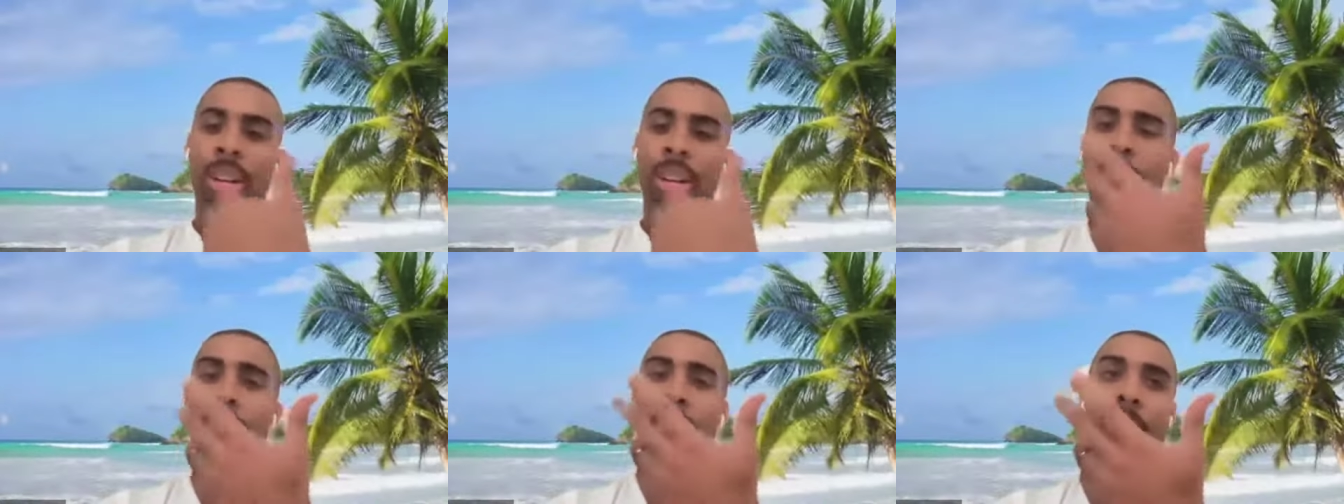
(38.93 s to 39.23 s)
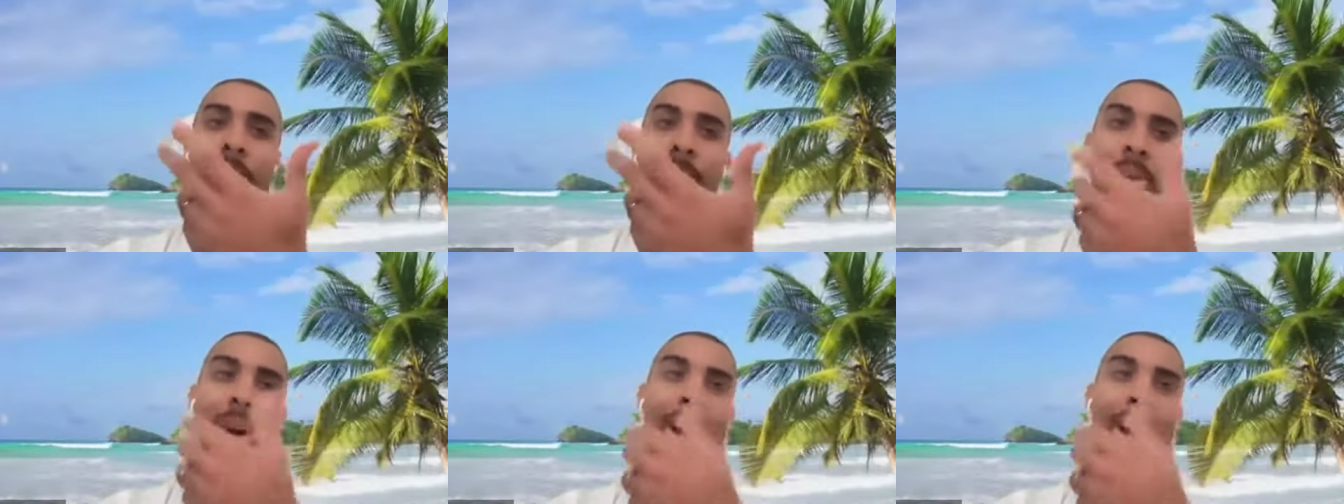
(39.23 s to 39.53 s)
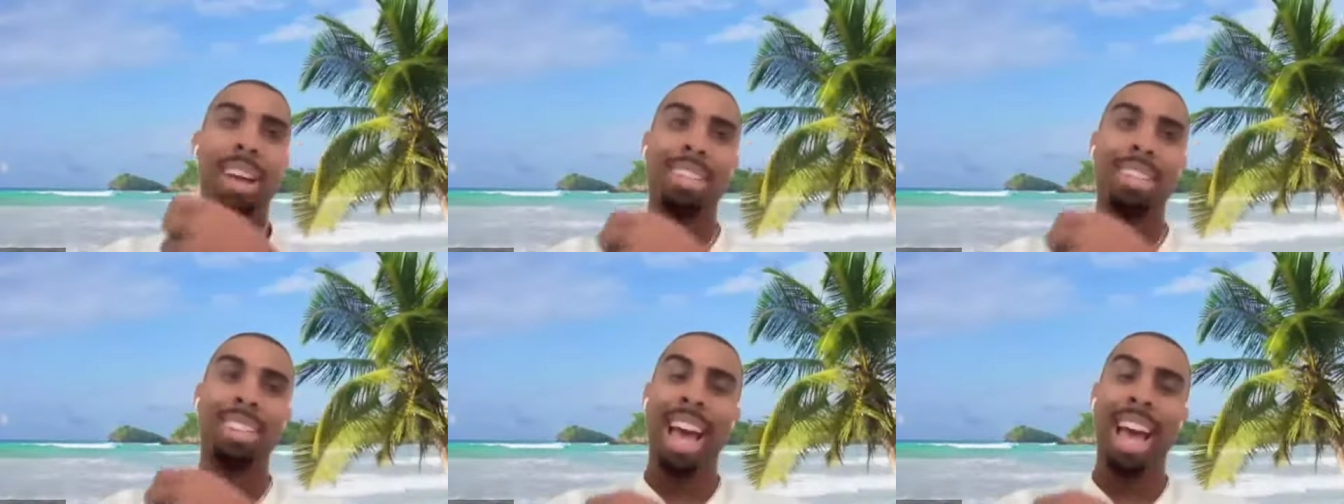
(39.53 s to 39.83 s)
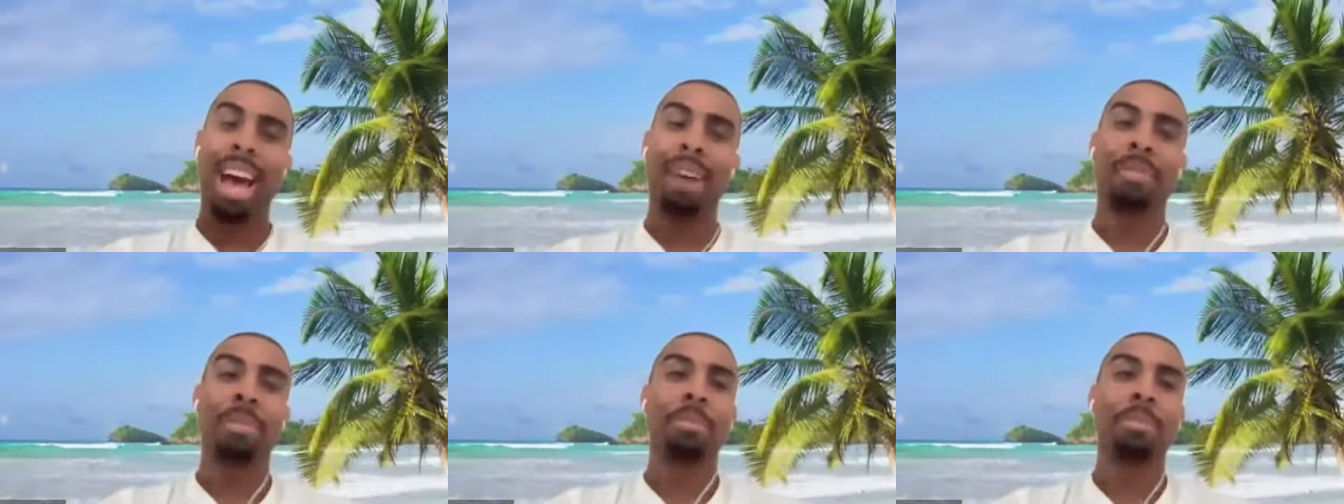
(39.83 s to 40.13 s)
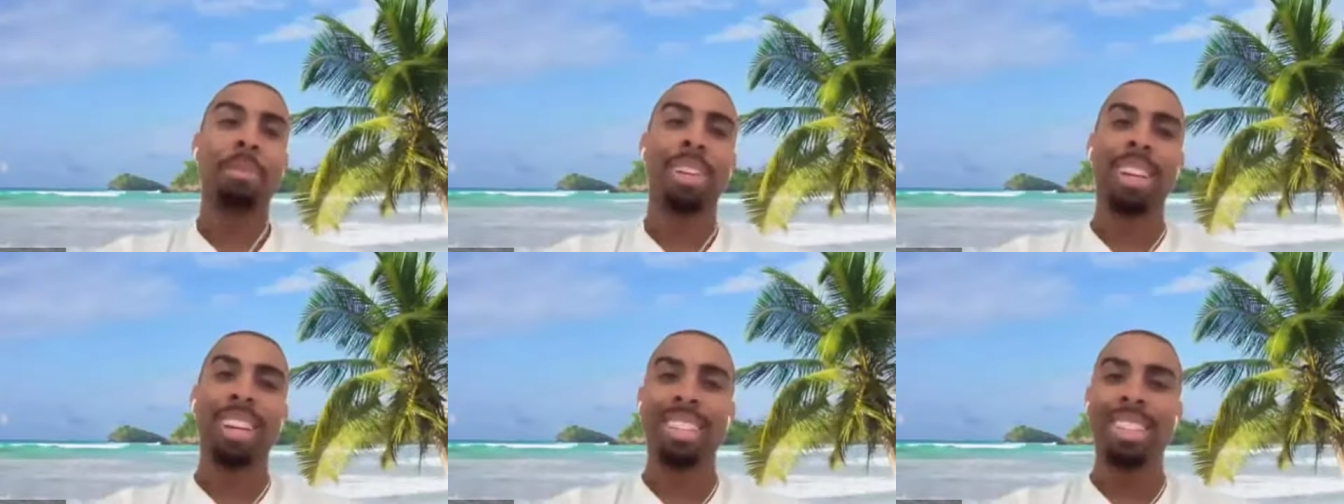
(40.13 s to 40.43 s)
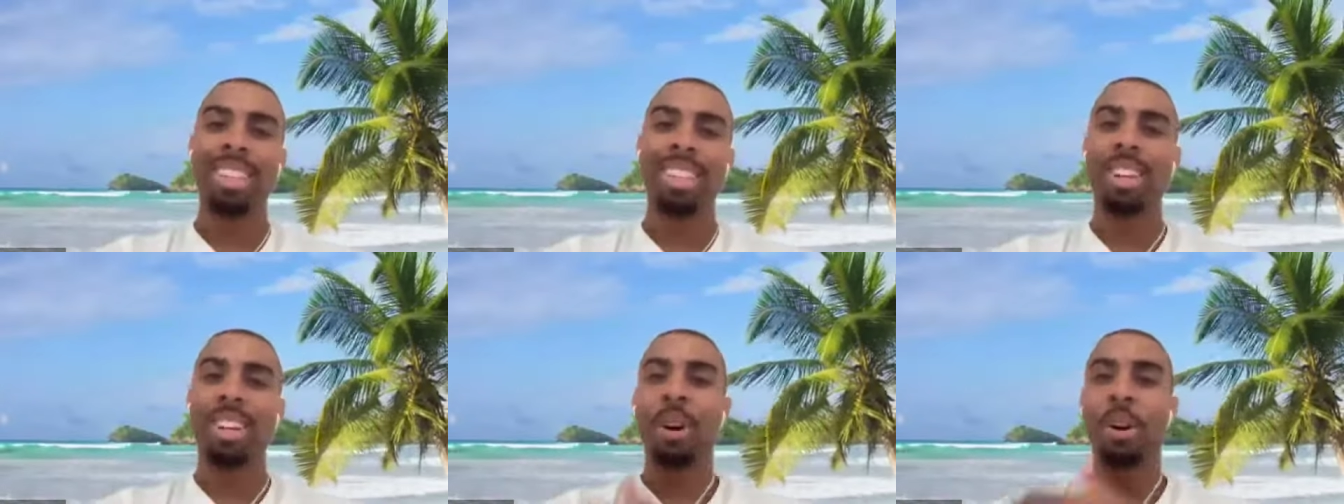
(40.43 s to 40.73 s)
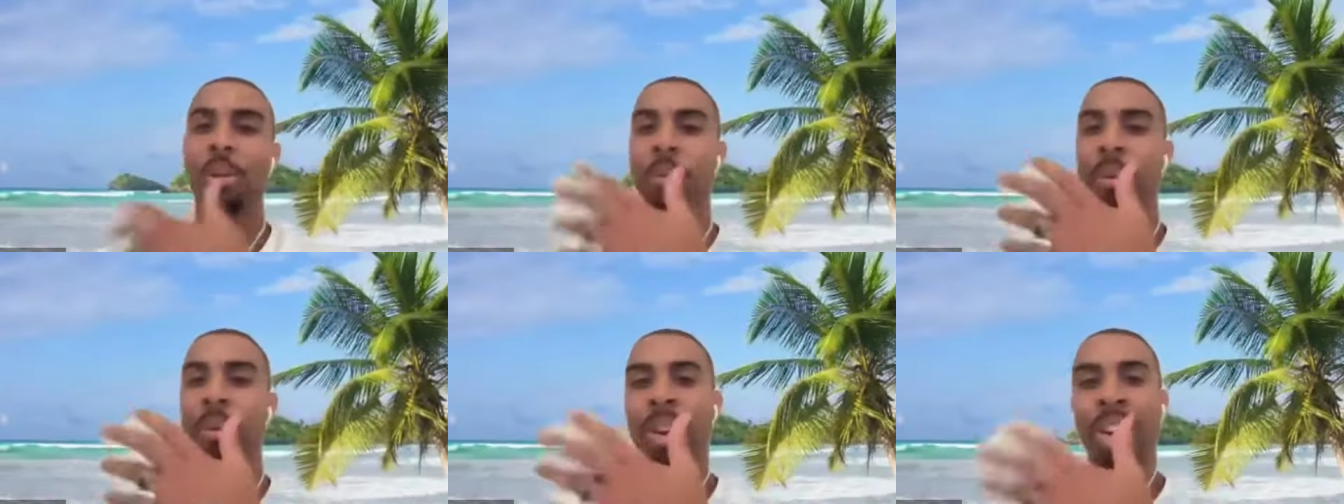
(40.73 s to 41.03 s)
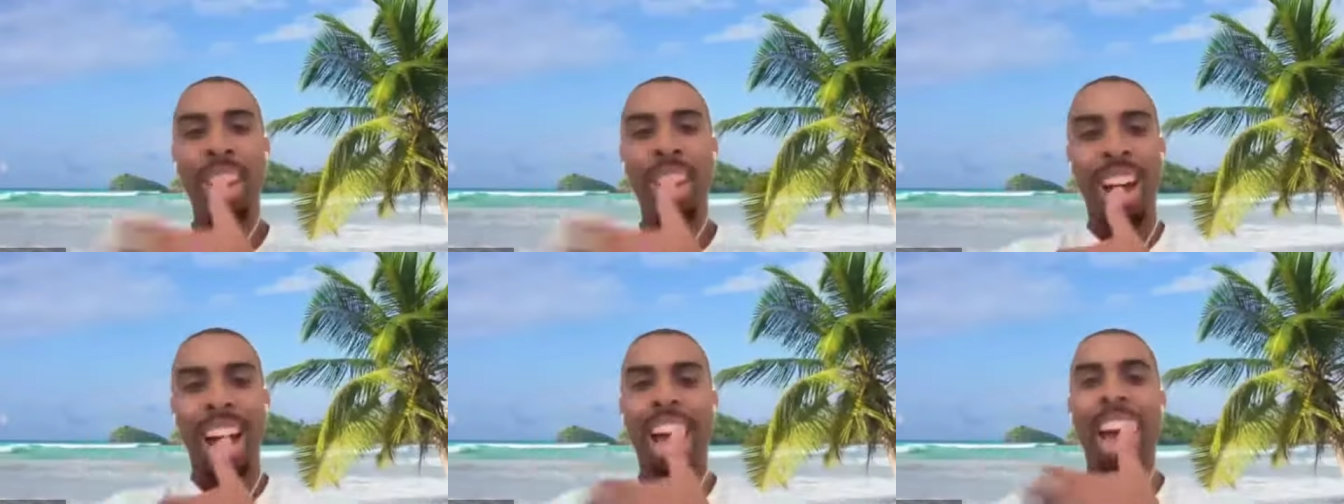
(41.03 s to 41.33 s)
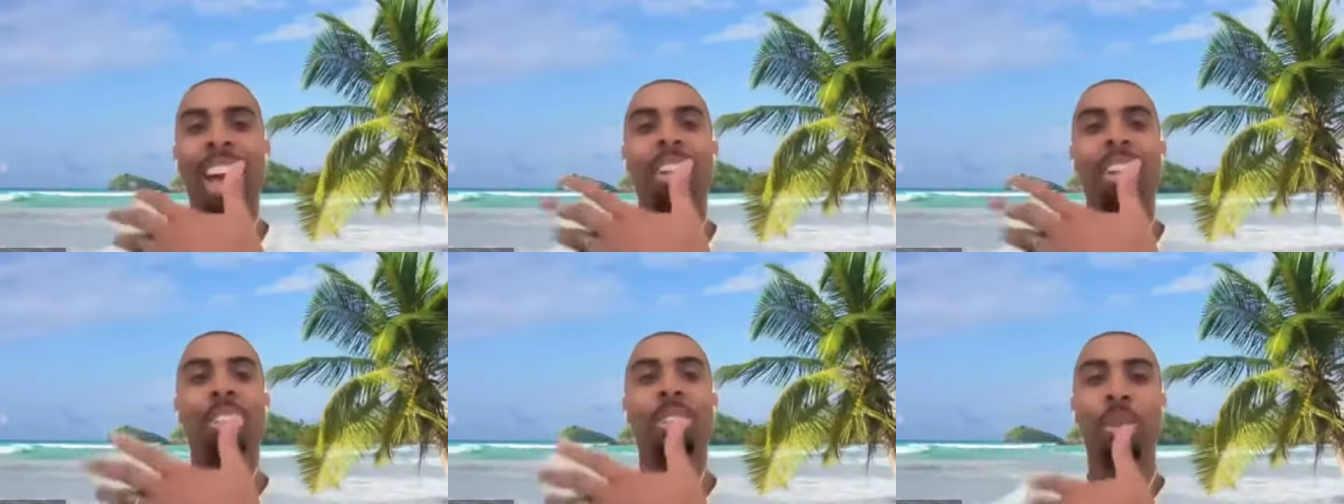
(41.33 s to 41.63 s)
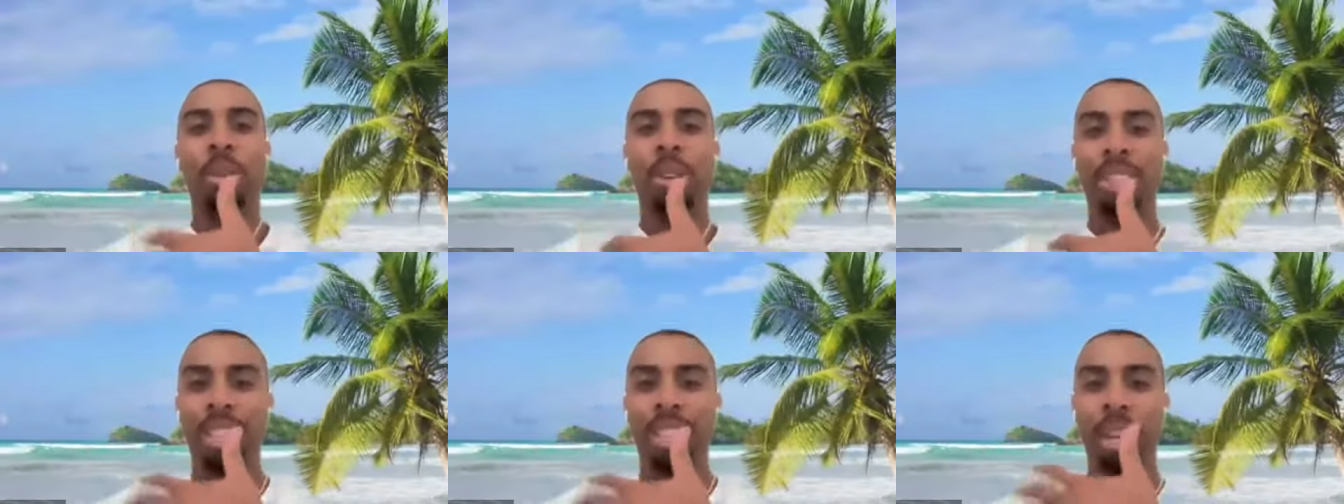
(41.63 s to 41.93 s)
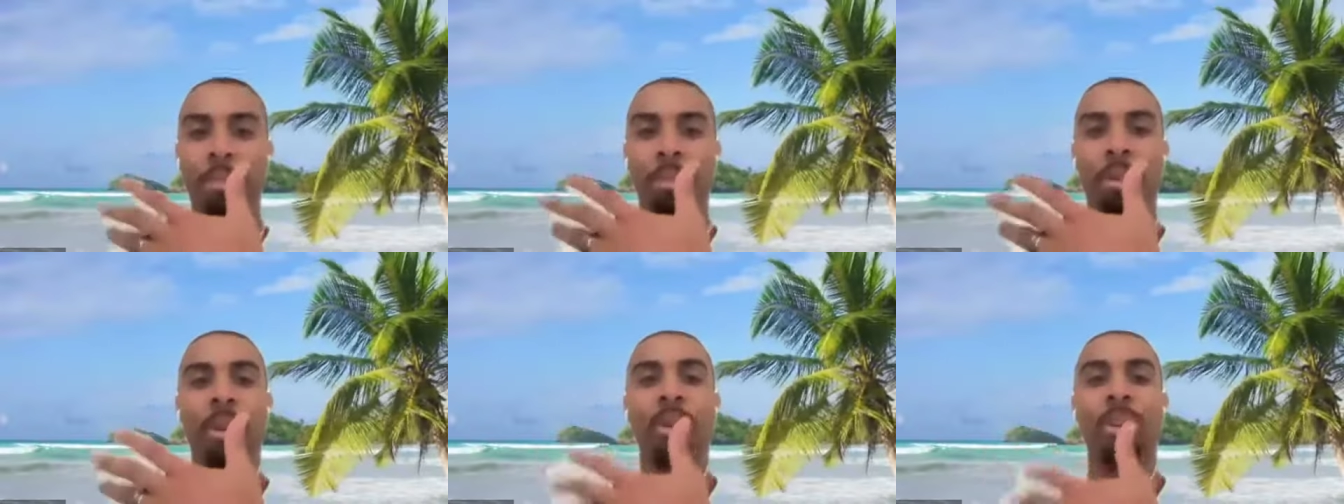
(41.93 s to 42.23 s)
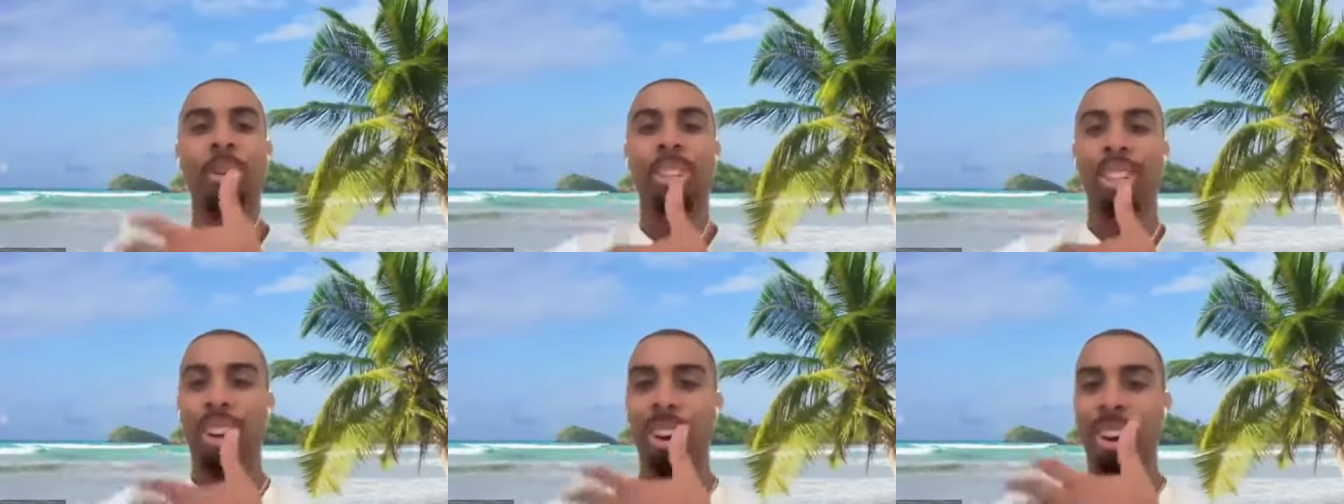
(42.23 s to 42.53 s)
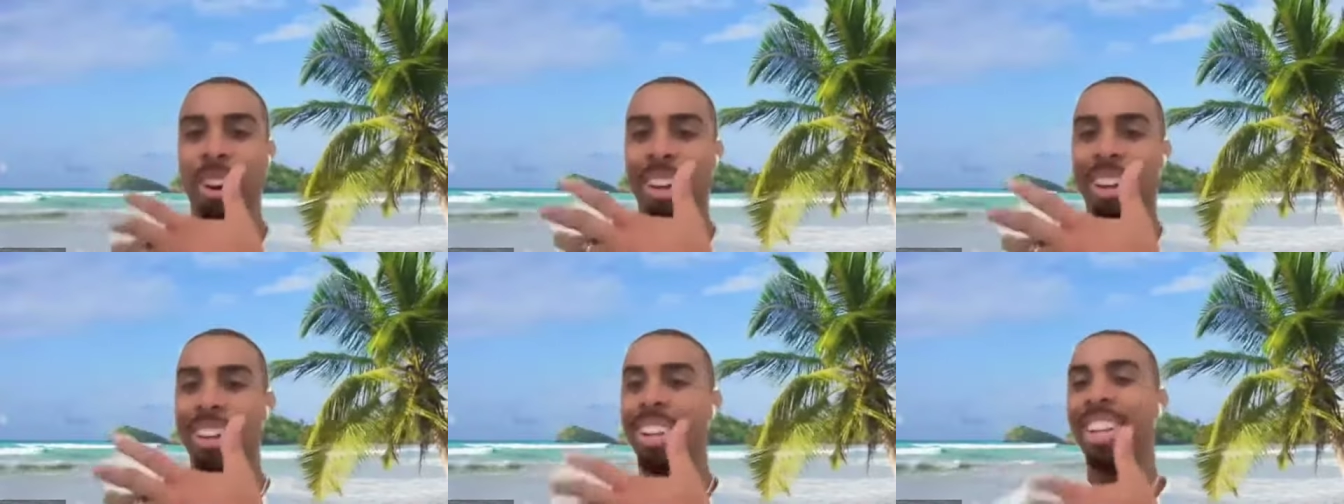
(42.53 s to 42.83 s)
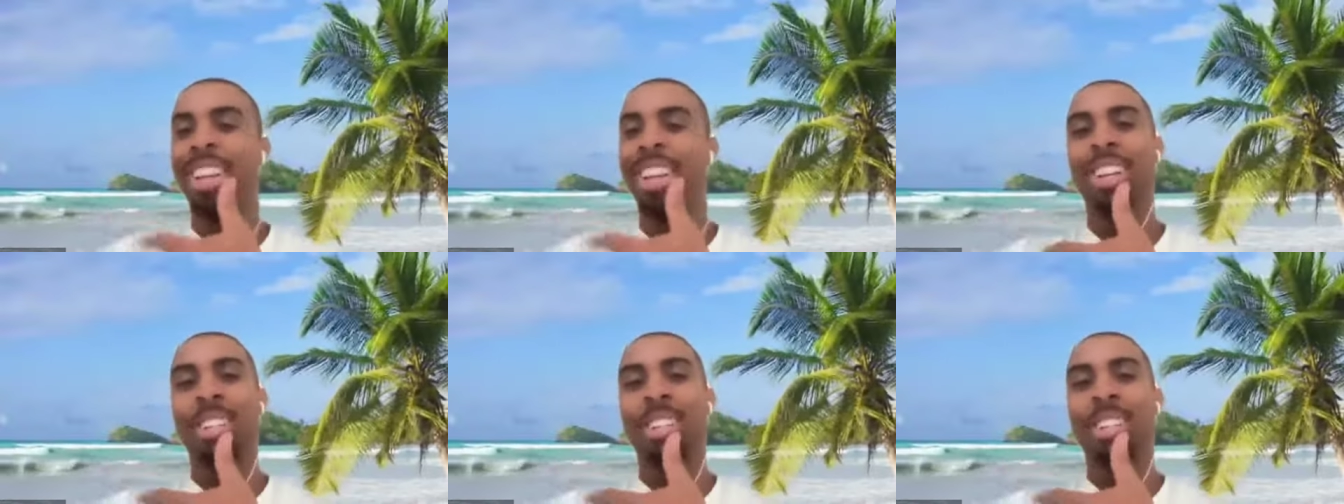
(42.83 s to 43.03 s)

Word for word: And Bryan's laughing because he know I had a short tipper early on,